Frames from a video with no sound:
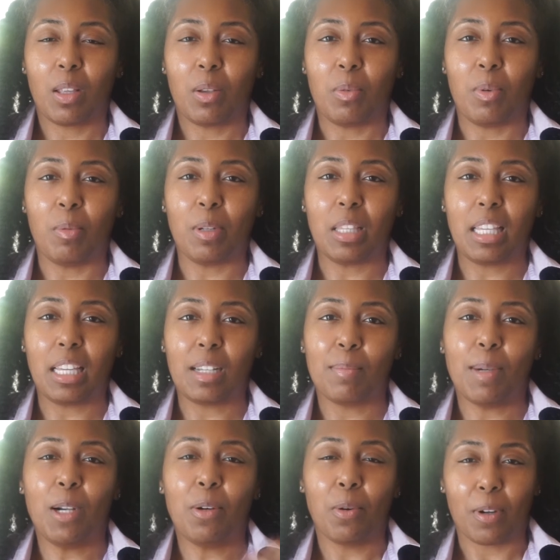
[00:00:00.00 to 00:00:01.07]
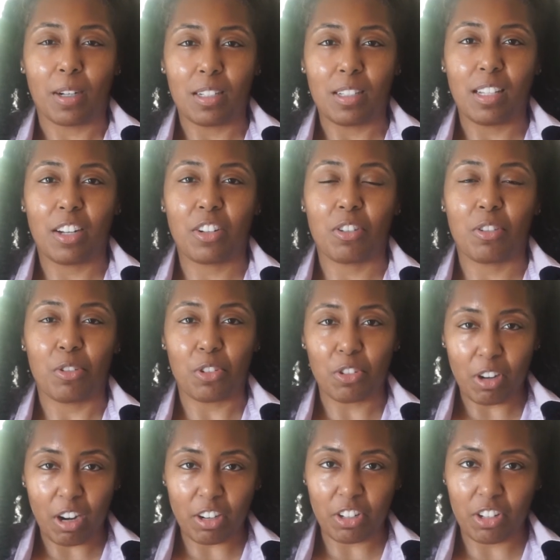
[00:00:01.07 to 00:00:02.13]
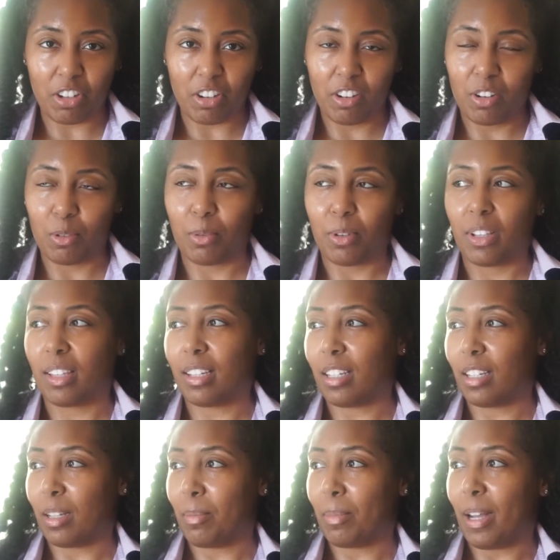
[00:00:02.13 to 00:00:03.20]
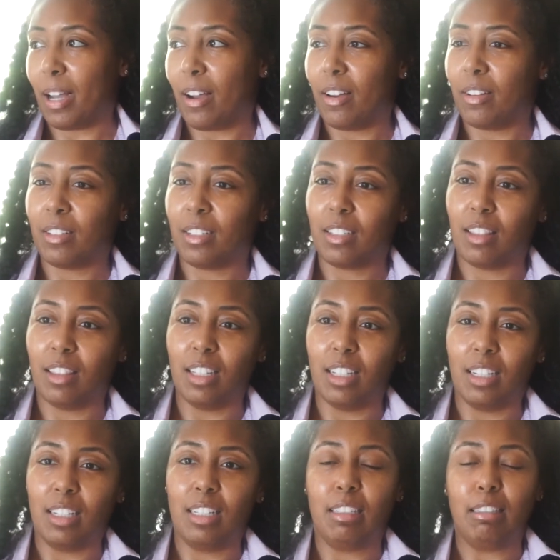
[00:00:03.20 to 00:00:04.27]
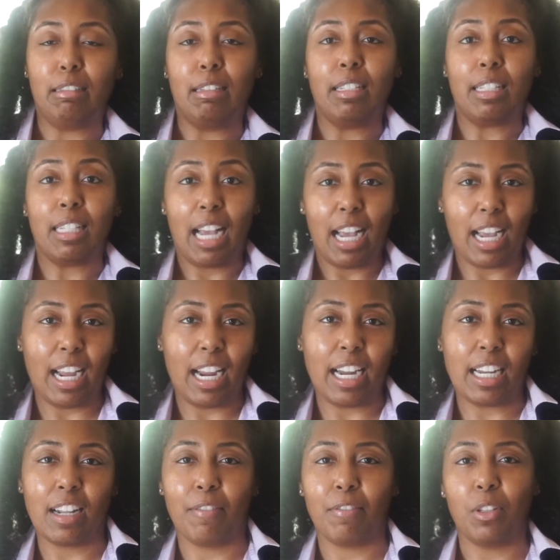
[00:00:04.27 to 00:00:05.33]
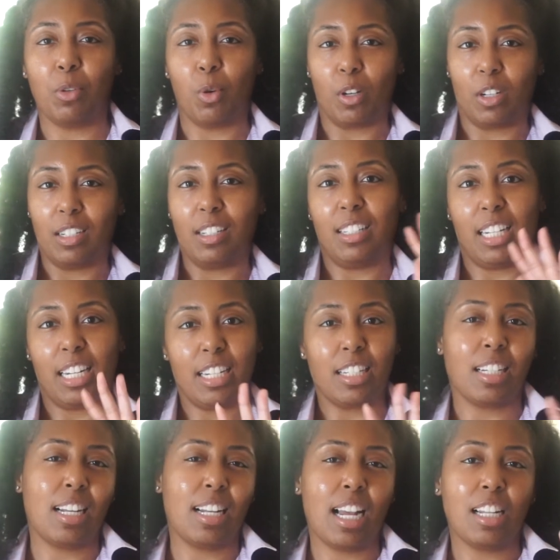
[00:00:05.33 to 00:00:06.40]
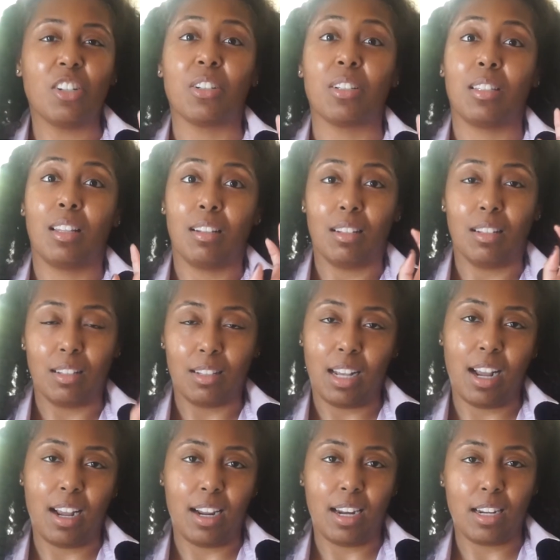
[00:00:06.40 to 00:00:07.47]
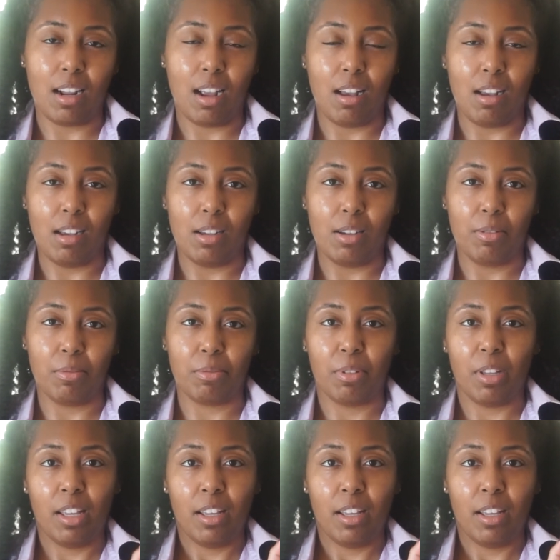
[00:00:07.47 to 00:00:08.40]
when we think about organizational structure, we're thinking about the design of the organization, not just the design of